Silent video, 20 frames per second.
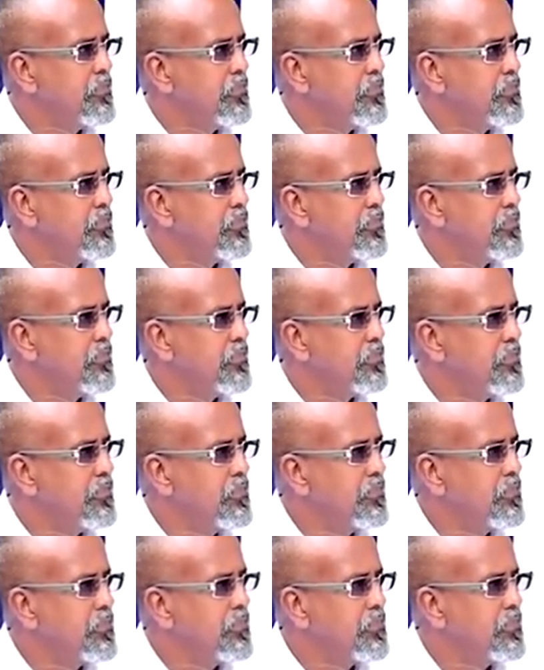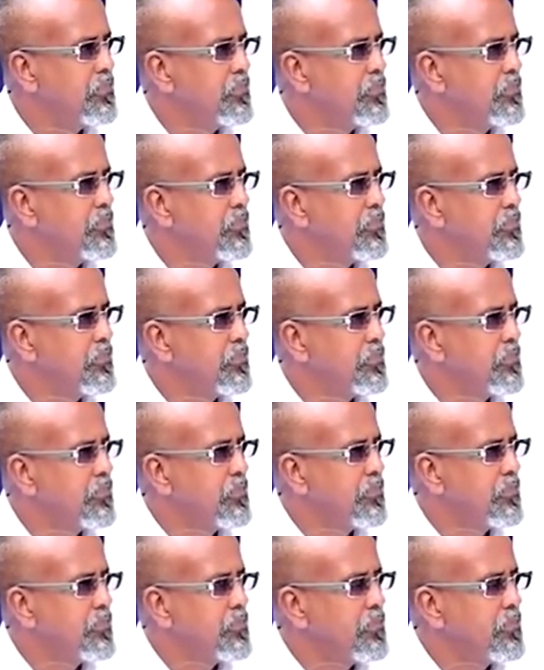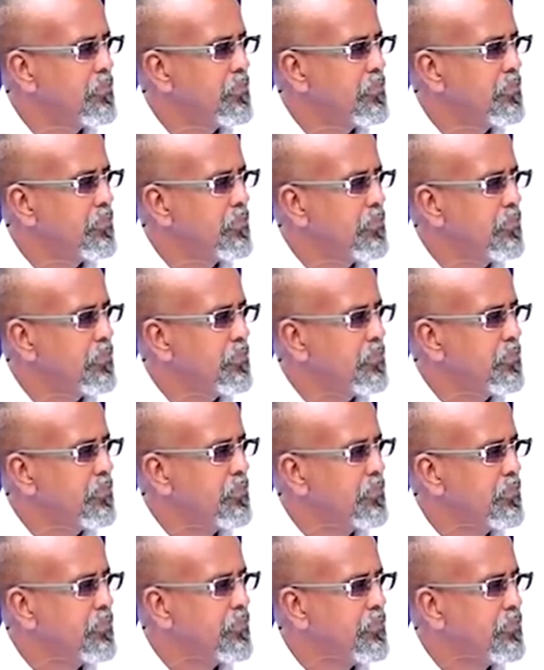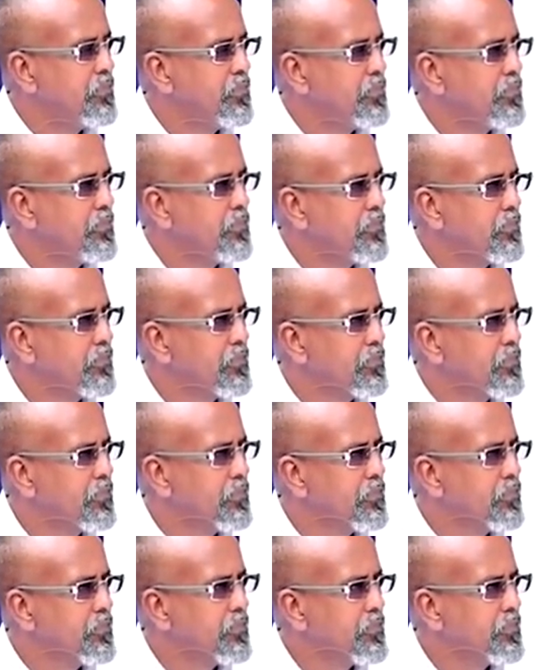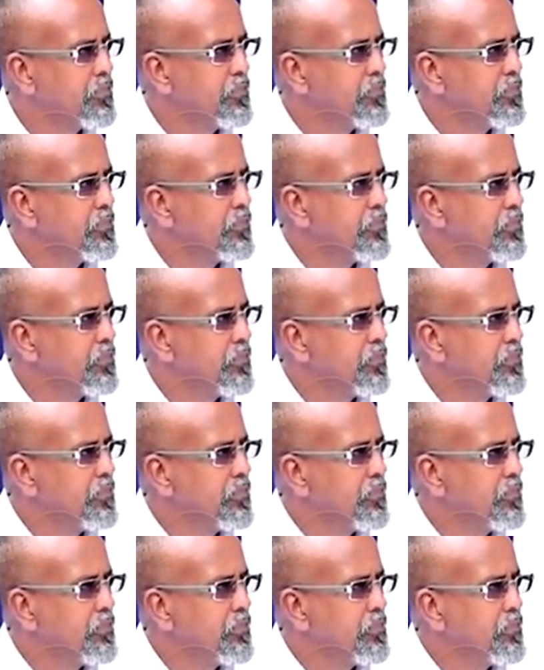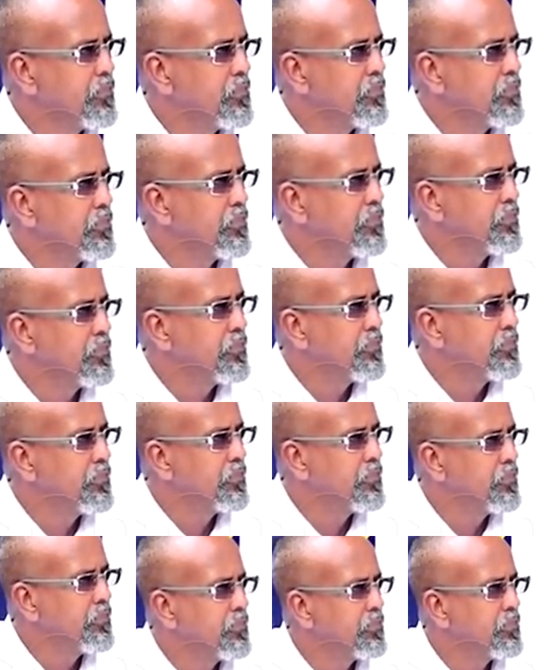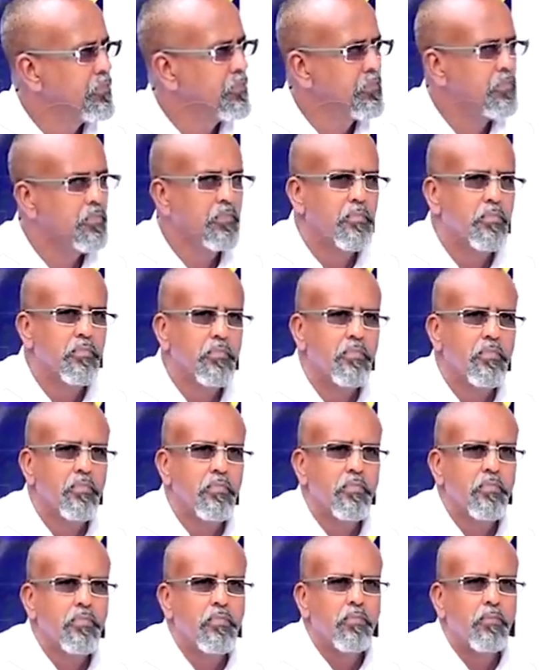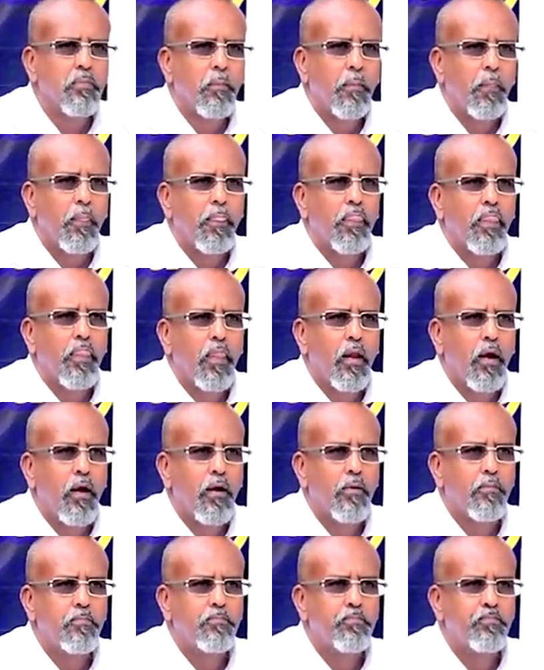The person shown says nothing.